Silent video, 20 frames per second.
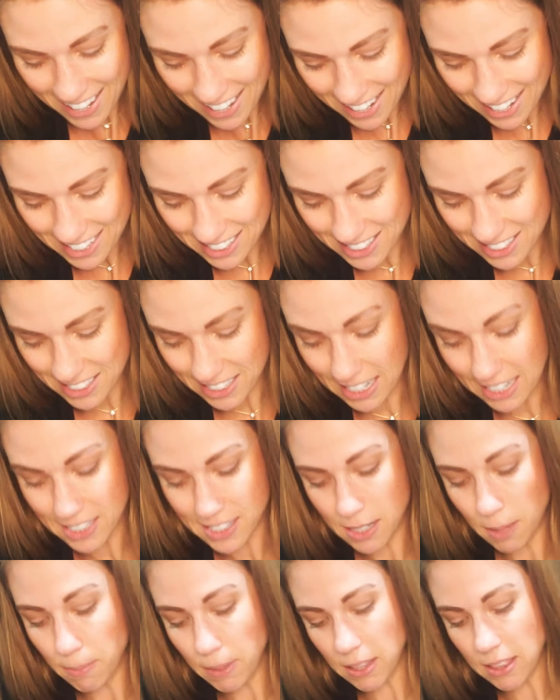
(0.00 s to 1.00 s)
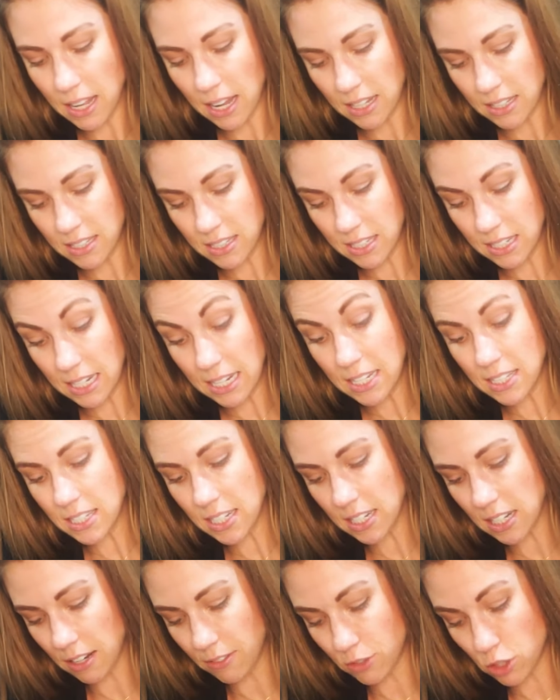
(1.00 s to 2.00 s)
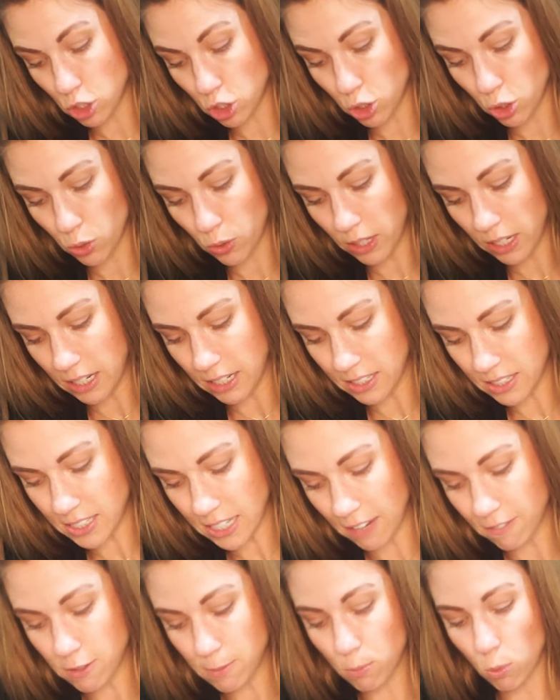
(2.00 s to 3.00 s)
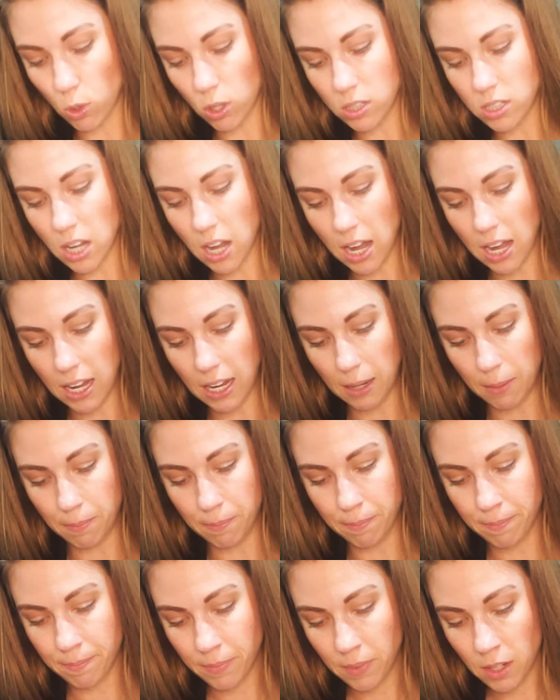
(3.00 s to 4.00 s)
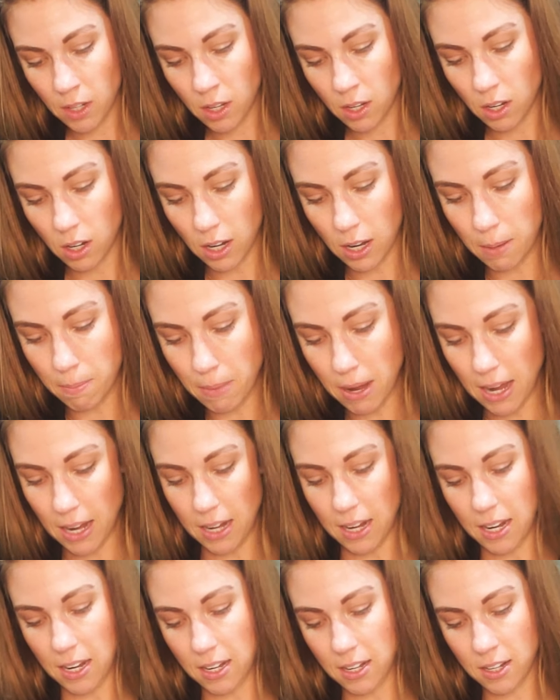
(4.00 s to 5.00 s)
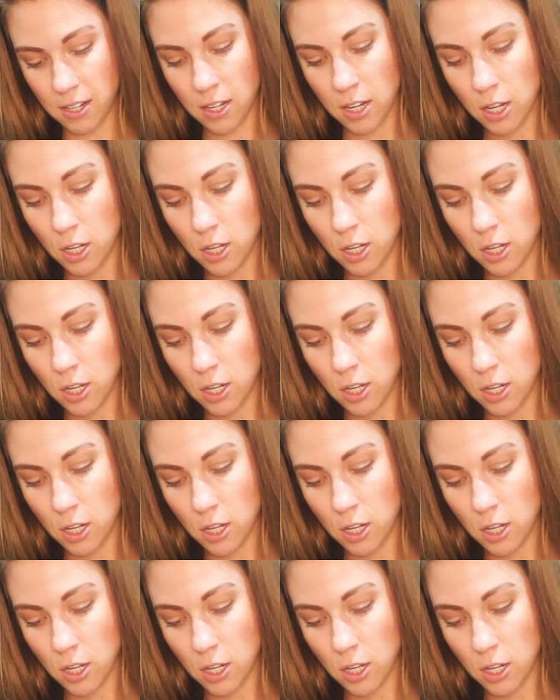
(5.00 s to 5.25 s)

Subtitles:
It's something that's easy enough to do, and it saves more time on my end.